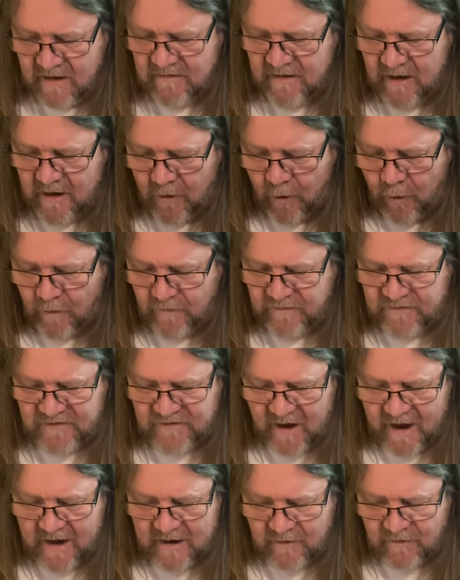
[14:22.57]
that old
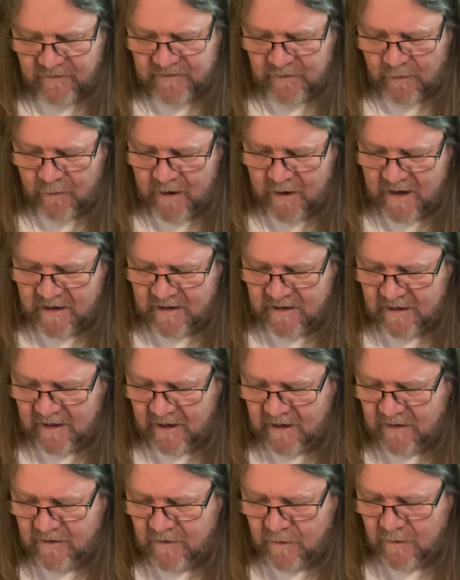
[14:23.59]
cycles are ending
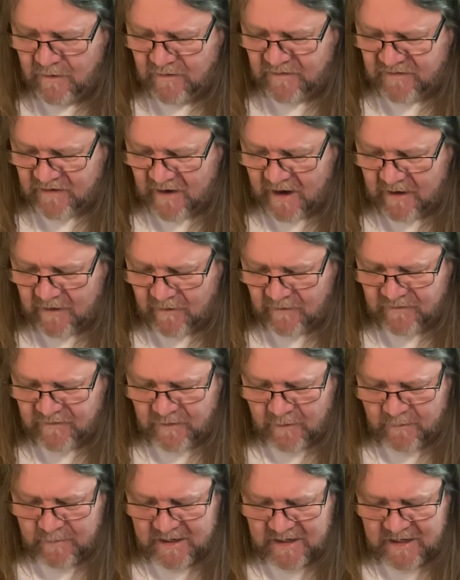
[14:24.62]
and new cycles
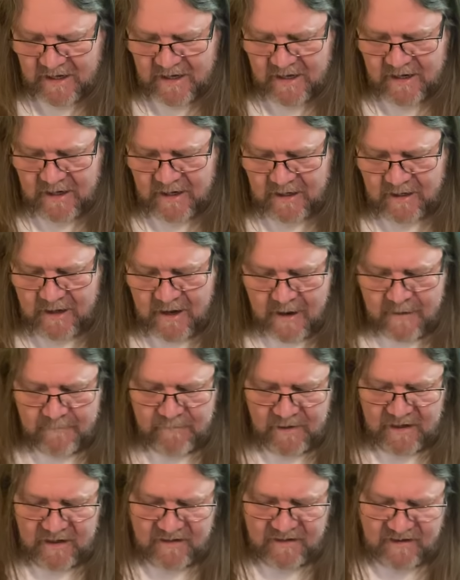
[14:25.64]
are beginning.
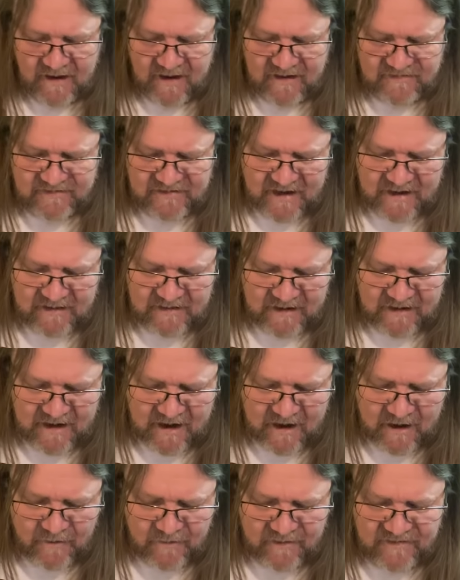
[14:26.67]
But it does say that
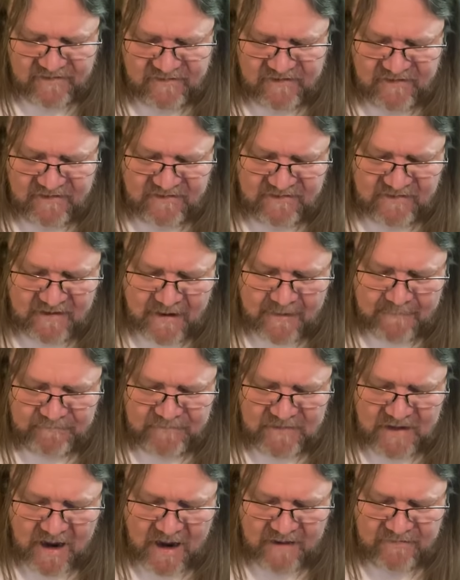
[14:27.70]
Aries has
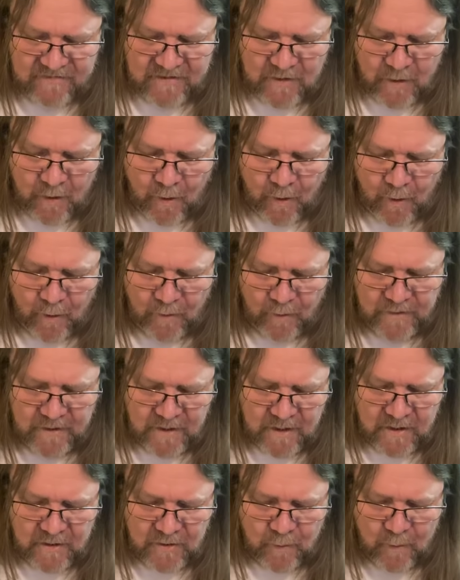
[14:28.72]
got the old
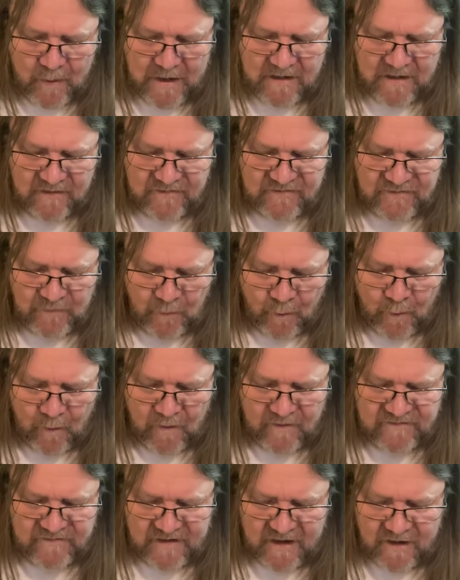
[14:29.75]
Queen of
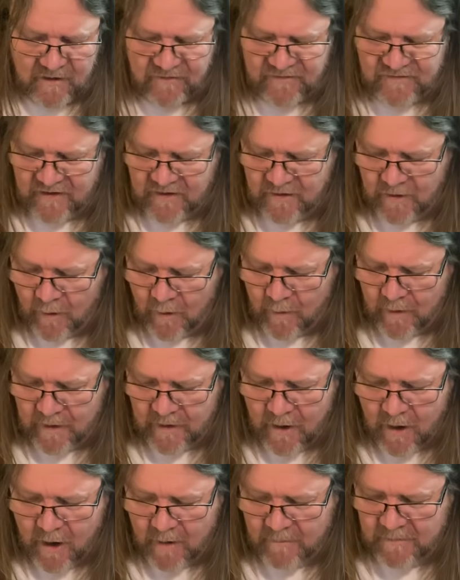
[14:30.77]
Swords energy going
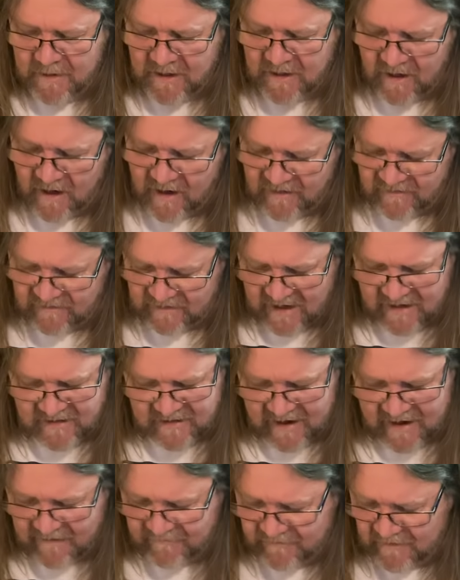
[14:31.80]
on because they
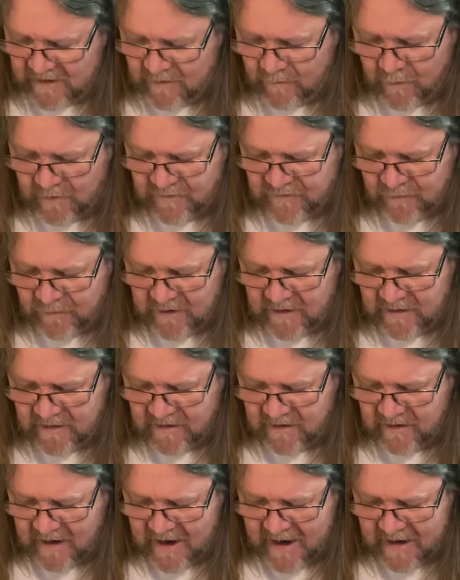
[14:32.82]
definitely were treating
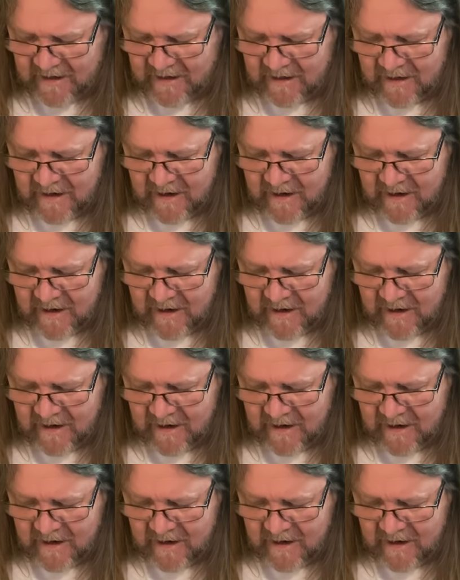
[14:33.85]
you like